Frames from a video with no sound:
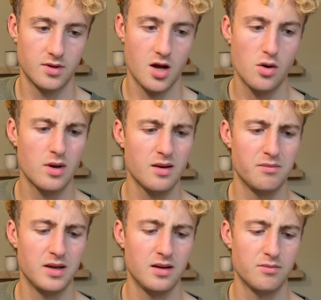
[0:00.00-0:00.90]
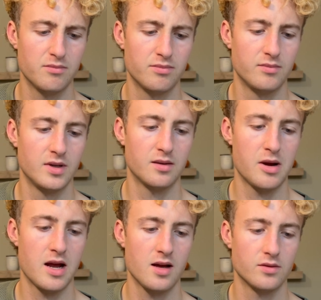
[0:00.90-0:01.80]
Okay, me near
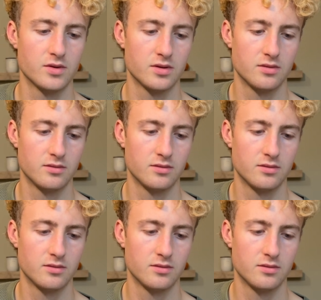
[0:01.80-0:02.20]
my house.